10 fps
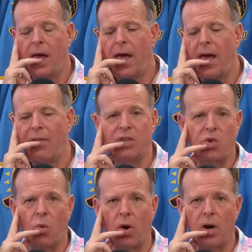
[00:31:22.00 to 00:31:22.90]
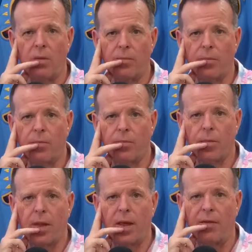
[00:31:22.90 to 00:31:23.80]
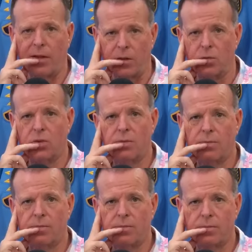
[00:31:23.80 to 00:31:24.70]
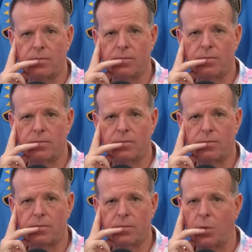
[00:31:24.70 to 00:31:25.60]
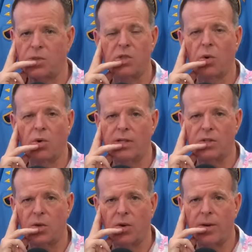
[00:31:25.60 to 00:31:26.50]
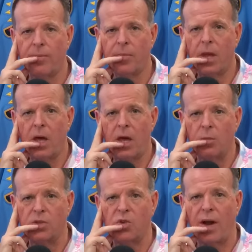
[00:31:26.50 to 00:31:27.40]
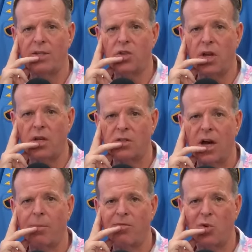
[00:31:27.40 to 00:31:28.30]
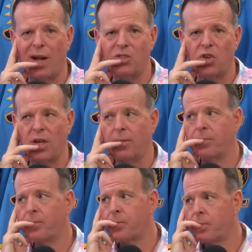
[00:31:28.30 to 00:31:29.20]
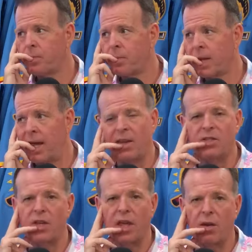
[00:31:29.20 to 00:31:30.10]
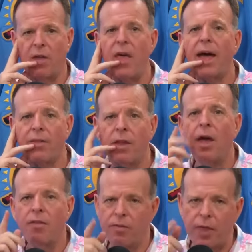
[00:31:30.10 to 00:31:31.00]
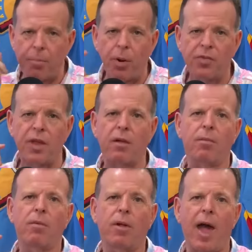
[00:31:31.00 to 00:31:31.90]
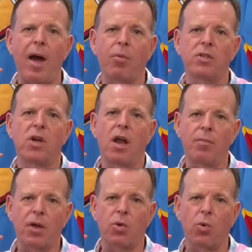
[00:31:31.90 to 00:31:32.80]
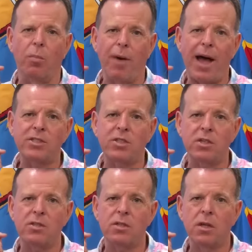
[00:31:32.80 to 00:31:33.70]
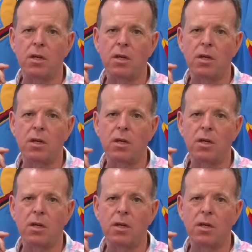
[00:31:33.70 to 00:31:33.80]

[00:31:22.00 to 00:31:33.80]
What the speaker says: And they score, and they lose. There was no great story. It was tragedy on top of tragedy. It doesn't get... And then they put the cameras on him, the cruel bastards.